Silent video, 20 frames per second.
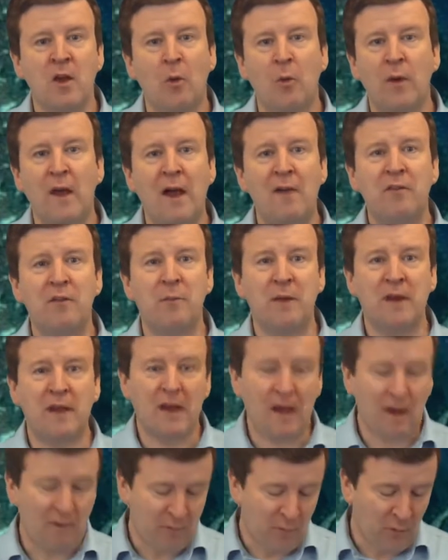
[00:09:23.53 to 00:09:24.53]
We have to be
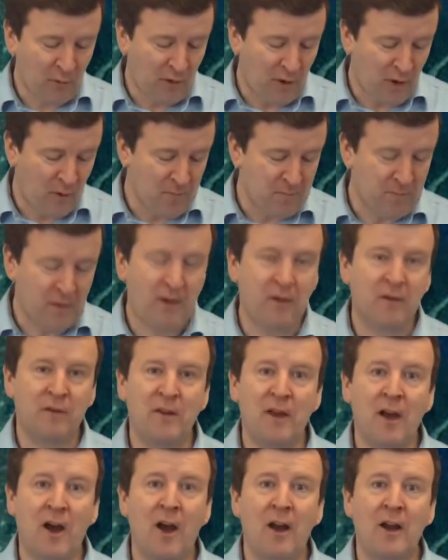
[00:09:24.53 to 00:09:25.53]
careful though, because
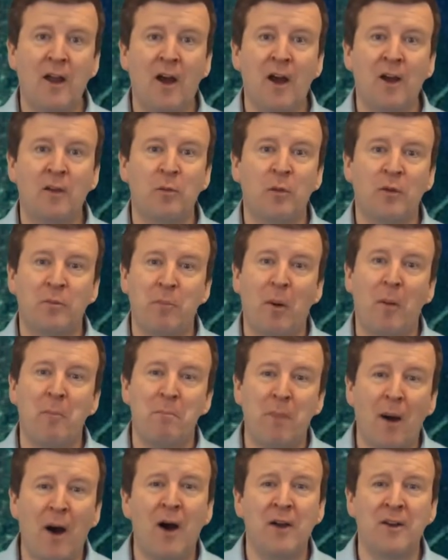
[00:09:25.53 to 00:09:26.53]
the early Earth was
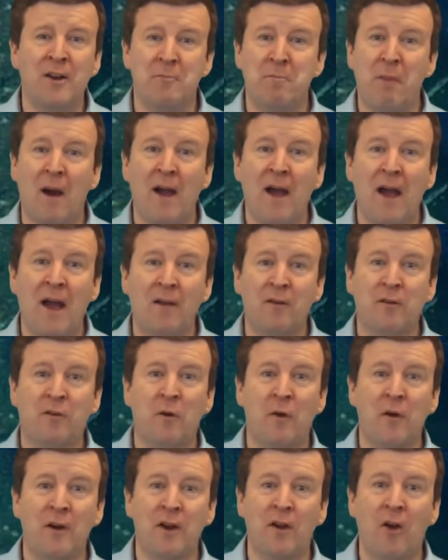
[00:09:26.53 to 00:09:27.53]
bombarded by
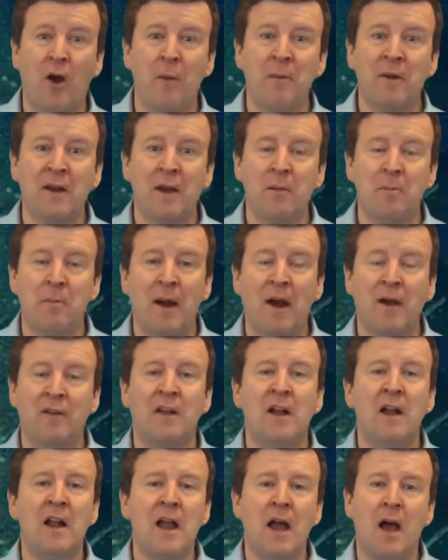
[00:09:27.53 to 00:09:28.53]
asteroid and comet
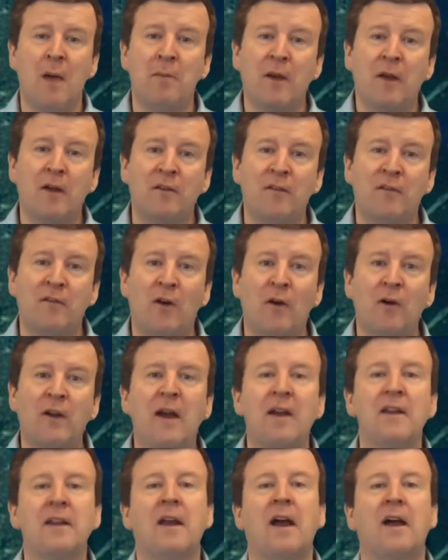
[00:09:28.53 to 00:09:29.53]
impacts, and because of
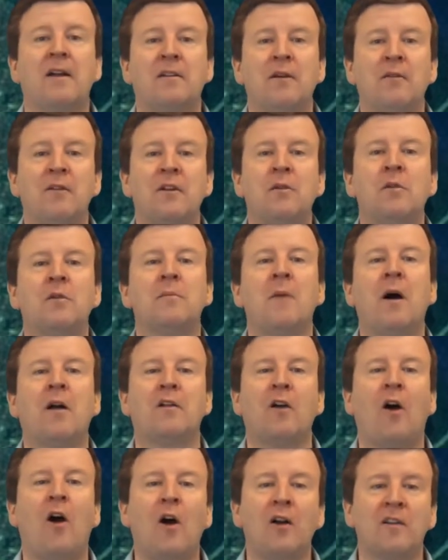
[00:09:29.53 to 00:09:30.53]
volcanic activity it was
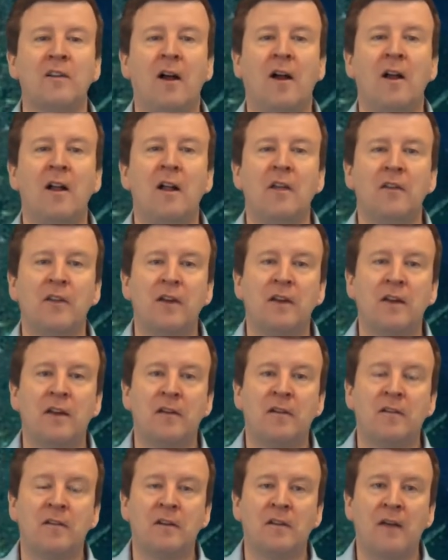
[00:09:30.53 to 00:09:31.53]
much hotter than it
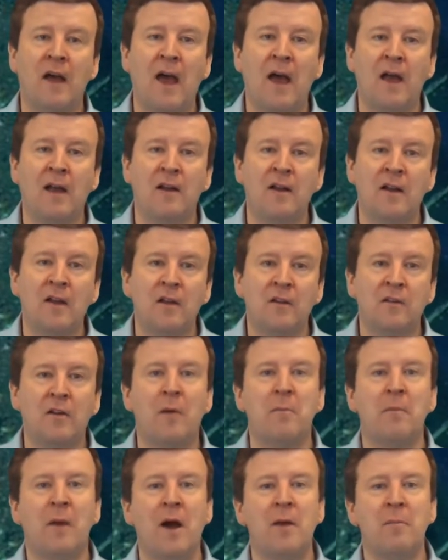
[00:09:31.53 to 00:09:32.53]
is today.
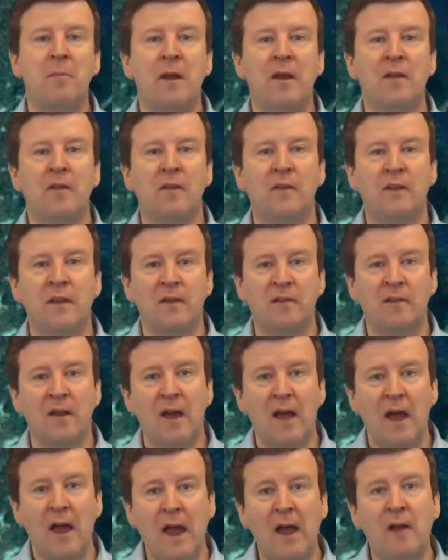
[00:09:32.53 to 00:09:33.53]
So it might be that these
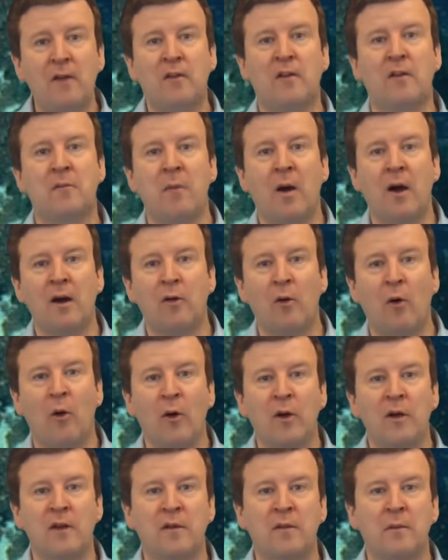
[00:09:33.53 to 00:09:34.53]
ancient
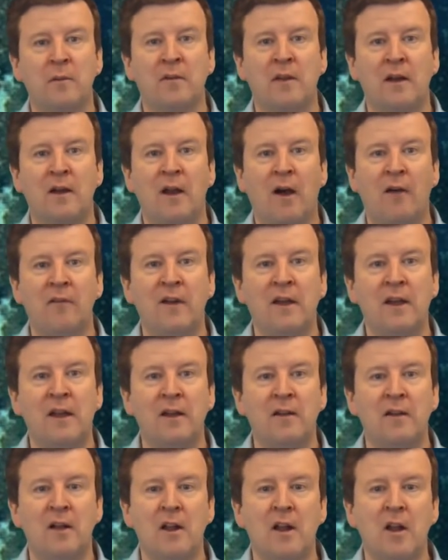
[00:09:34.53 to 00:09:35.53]
microorganisms that love
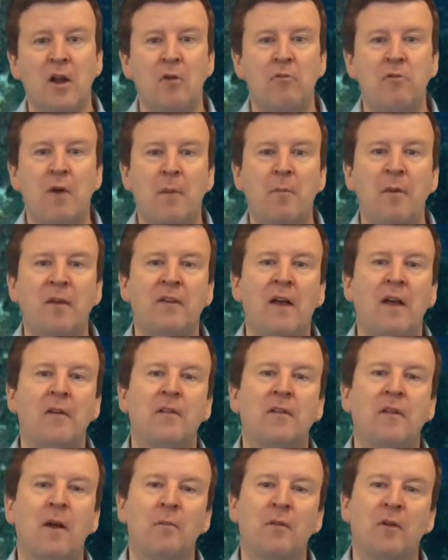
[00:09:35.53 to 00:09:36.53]
heat
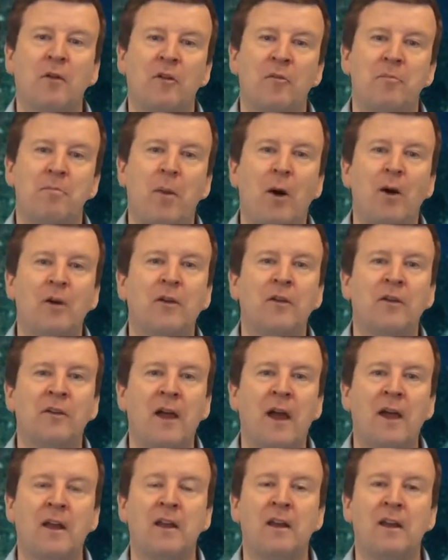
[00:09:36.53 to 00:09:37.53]
represent some sort of
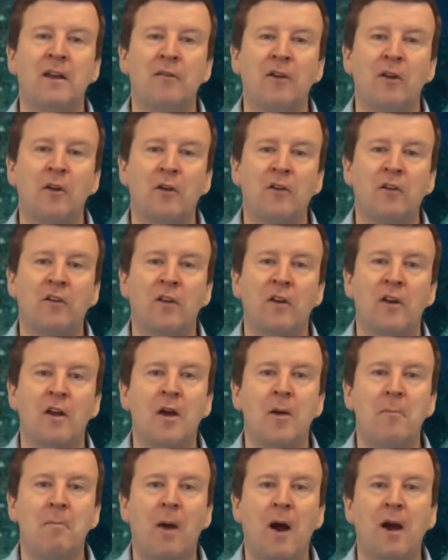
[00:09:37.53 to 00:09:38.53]
bottleneck in evolution,
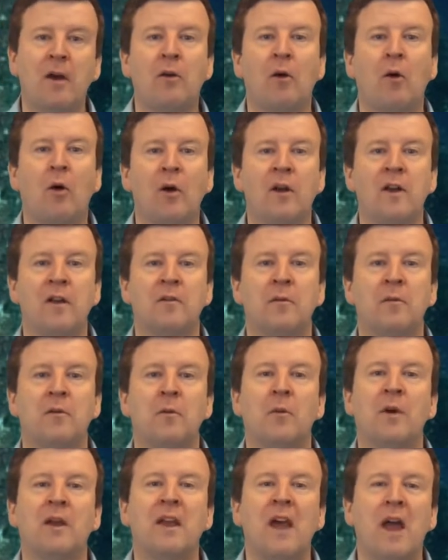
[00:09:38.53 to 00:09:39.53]
microorganisms
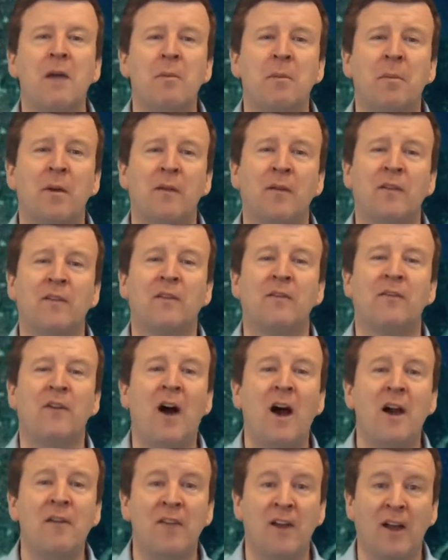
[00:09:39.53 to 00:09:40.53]
that were capable of
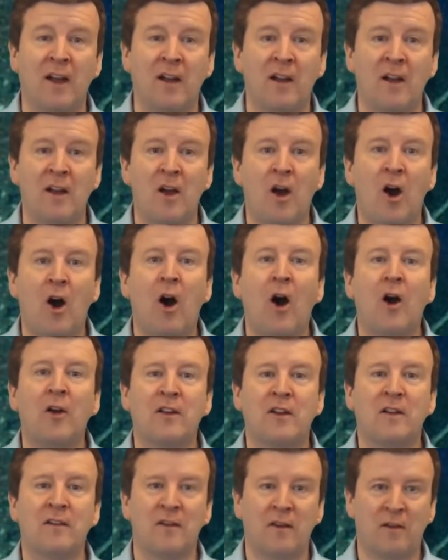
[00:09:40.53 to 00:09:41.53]
surviving
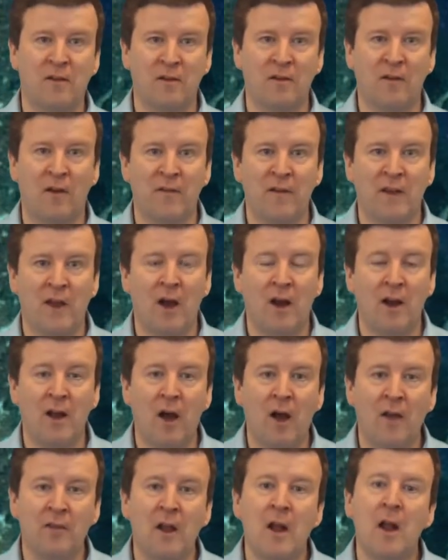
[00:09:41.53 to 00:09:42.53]
hot conditions on the
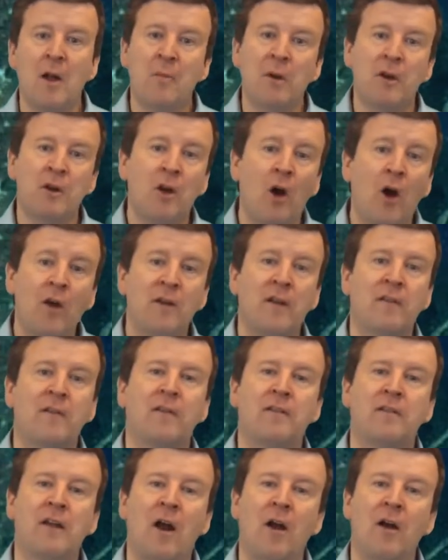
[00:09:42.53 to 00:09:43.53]
early Earth, but not
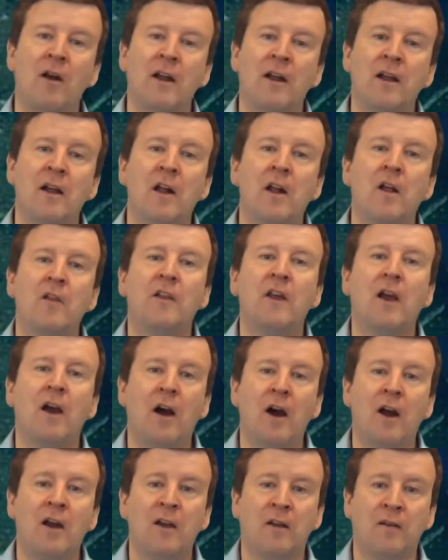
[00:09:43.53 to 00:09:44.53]
necessarily the
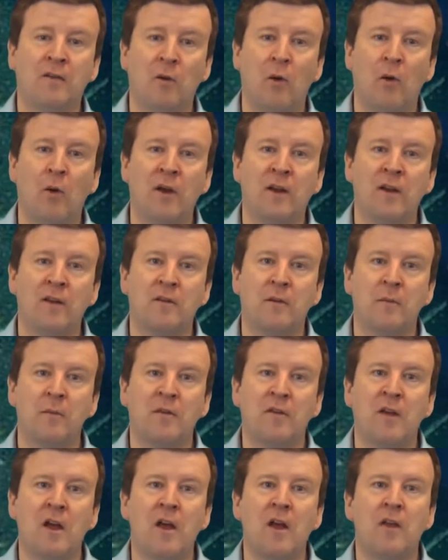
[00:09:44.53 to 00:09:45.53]
earliest
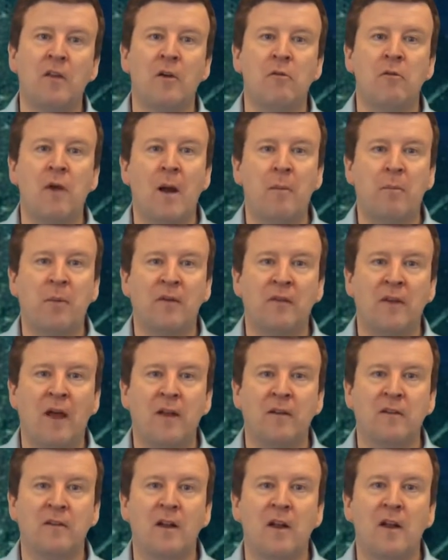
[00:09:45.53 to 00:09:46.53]
organisms that
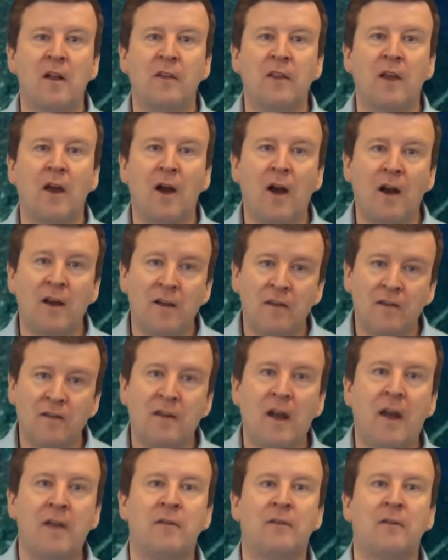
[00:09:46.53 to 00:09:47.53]
represent the earliest
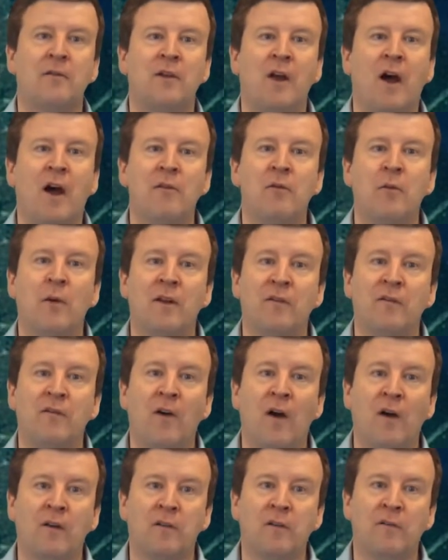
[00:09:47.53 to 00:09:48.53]
stages of life when it
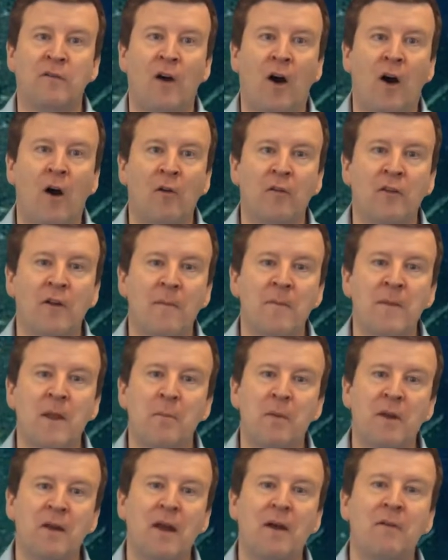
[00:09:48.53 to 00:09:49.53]
first evolved.
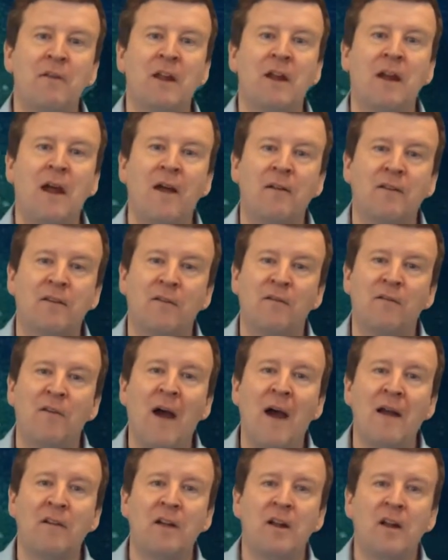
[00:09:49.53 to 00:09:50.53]
But nevertheless, the
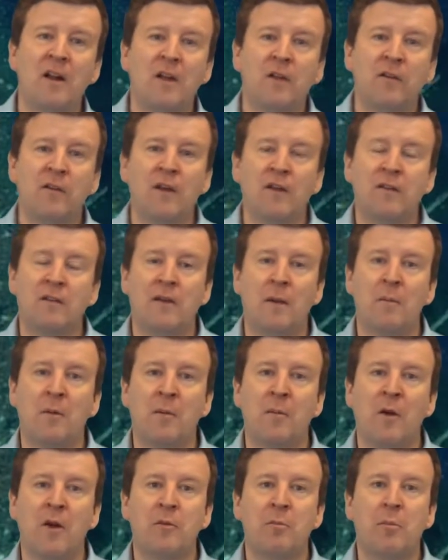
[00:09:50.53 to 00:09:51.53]
fact that some of
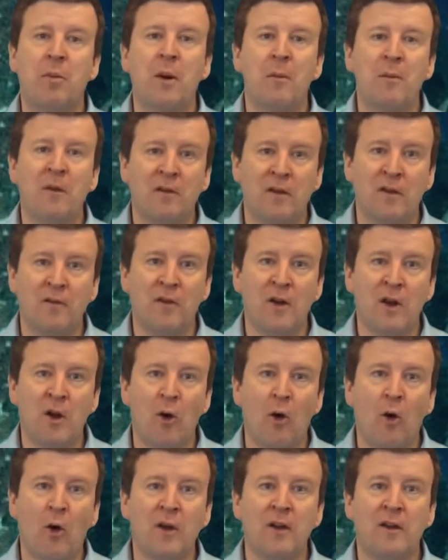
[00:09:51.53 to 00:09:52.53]
the most primitive
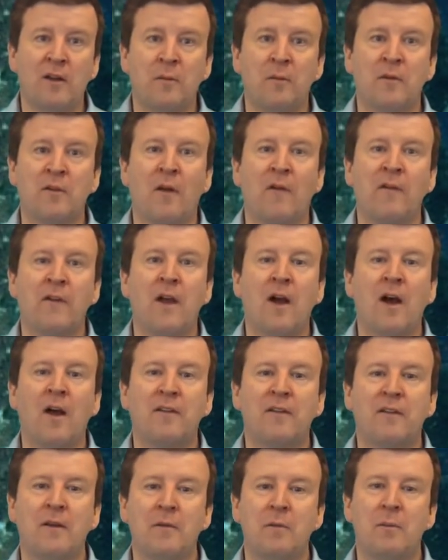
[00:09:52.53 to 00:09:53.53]
organisms on the
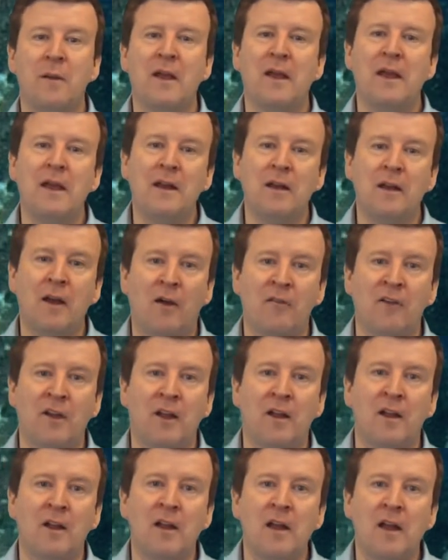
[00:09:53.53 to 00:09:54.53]
Earth seem to be
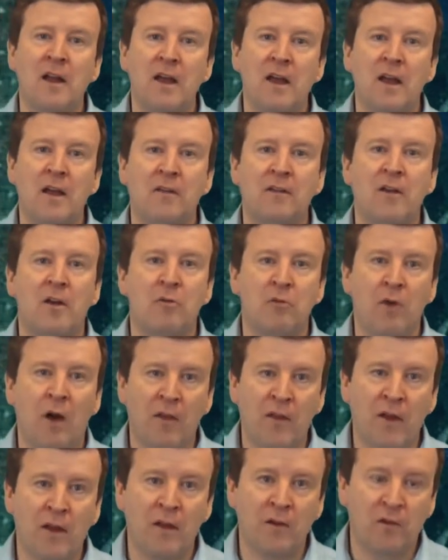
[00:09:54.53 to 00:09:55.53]
heat-loving is
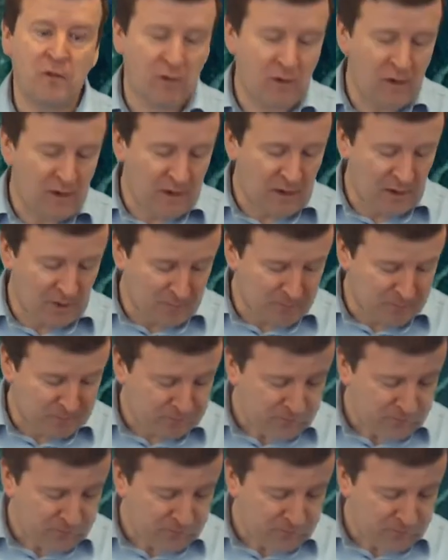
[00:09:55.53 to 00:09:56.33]
rather intriguing.